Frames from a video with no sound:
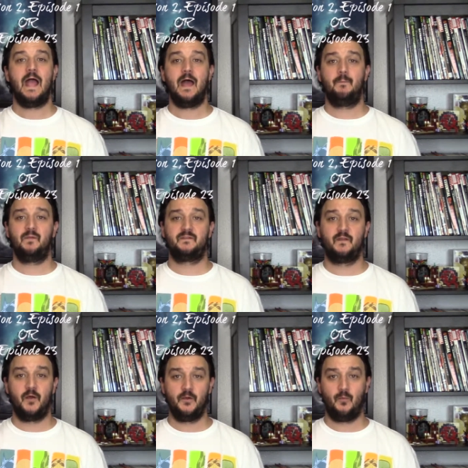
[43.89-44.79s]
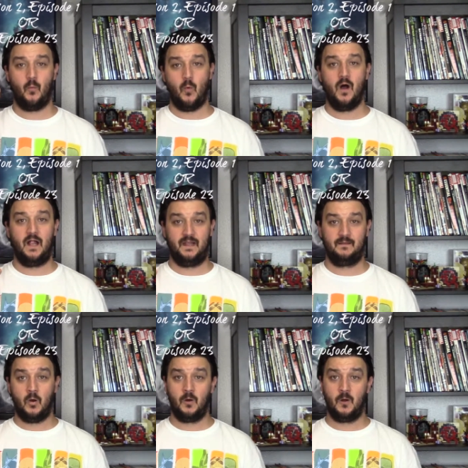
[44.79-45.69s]
episode one
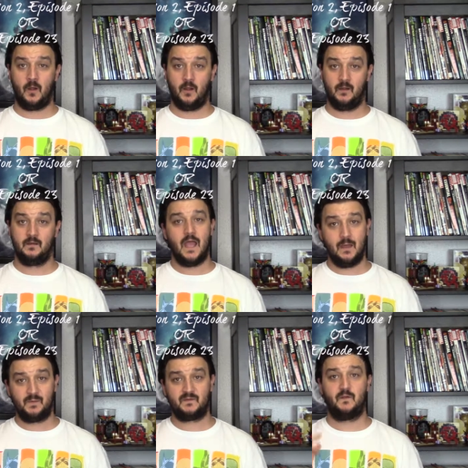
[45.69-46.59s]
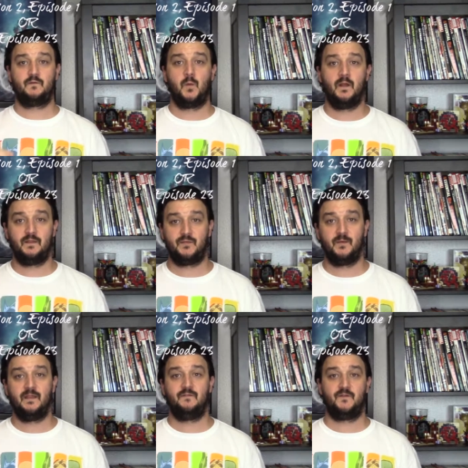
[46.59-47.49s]
or episode
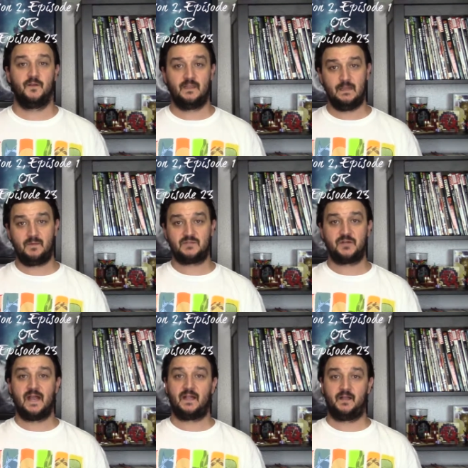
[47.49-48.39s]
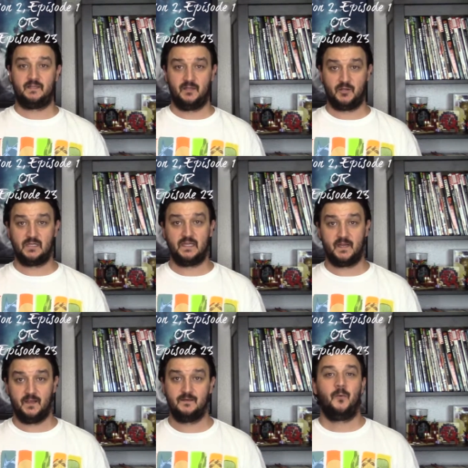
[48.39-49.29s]
23 if you're keeping track on a little
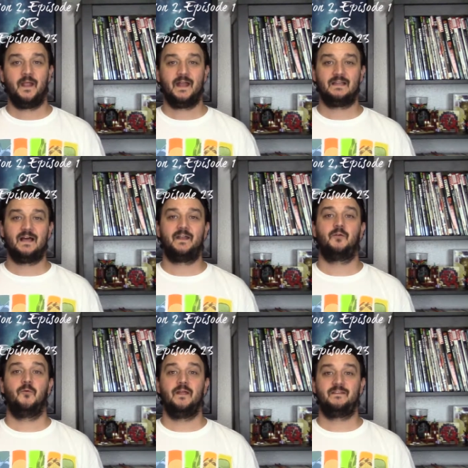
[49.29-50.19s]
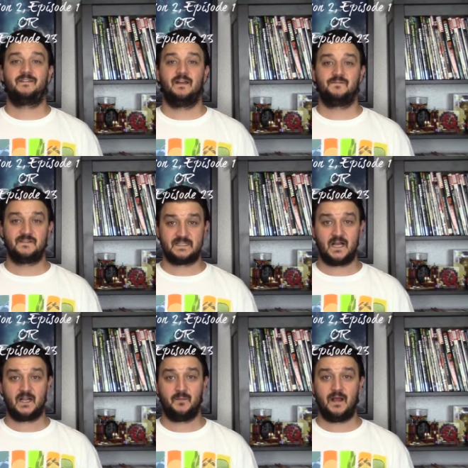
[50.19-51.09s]
clicker. We got a lot of great stuff to
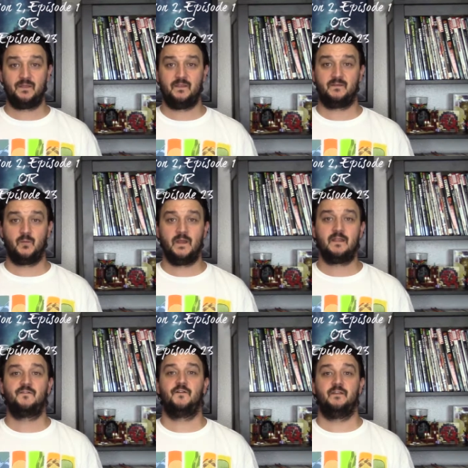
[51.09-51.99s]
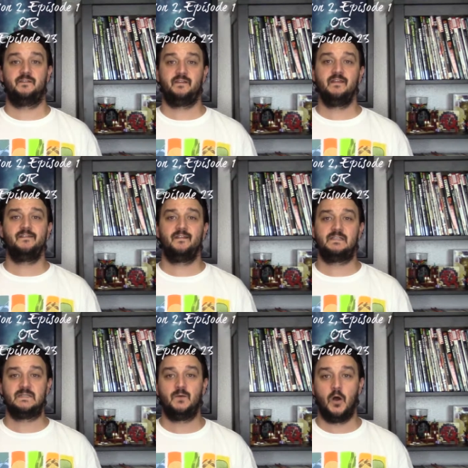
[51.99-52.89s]
talk about this week for the season
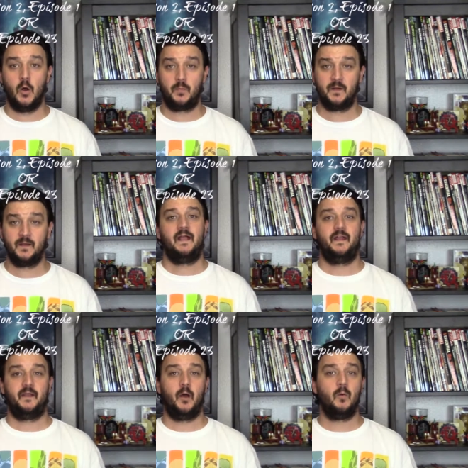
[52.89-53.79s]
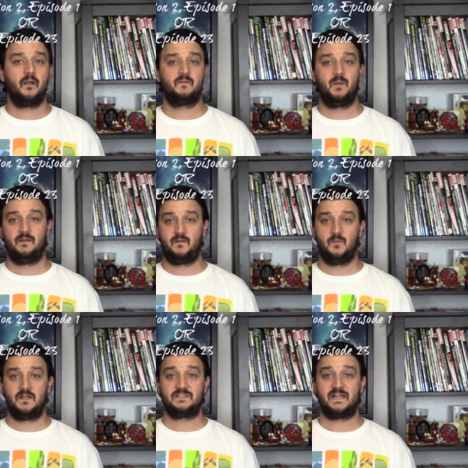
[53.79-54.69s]
two opener, and I don't want to spend too
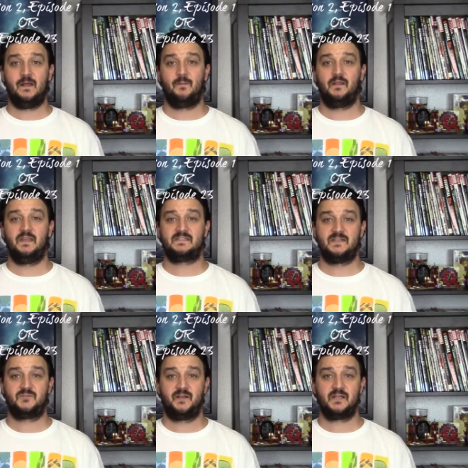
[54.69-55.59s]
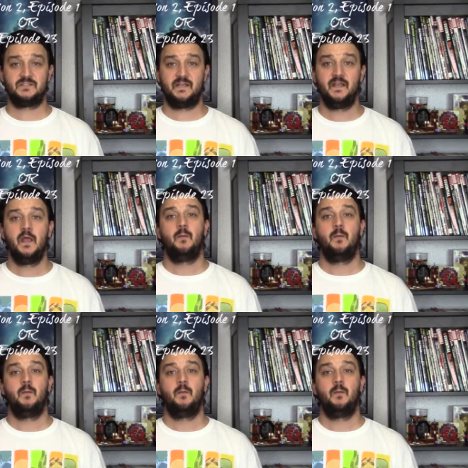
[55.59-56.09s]
much time on this introduction,